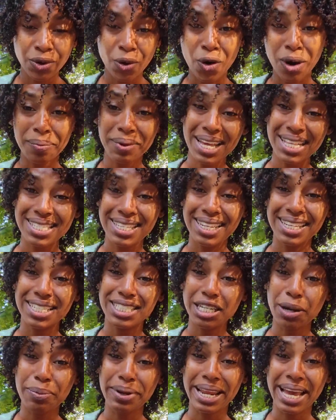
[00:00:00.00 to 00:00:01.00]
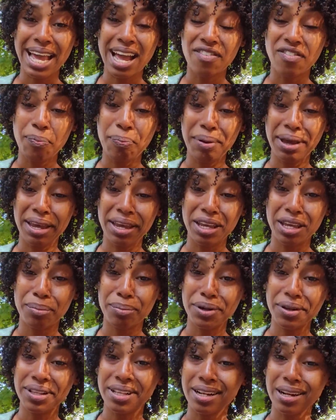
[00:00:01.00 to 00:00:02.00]
Or I'm getting the Gemini have to pay your
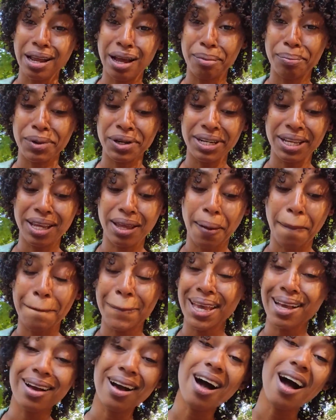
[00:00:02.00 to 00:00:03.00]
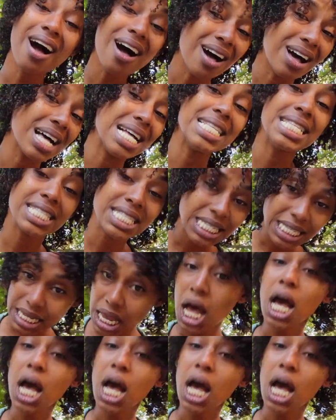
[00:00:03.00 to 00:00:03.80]
blood clot money because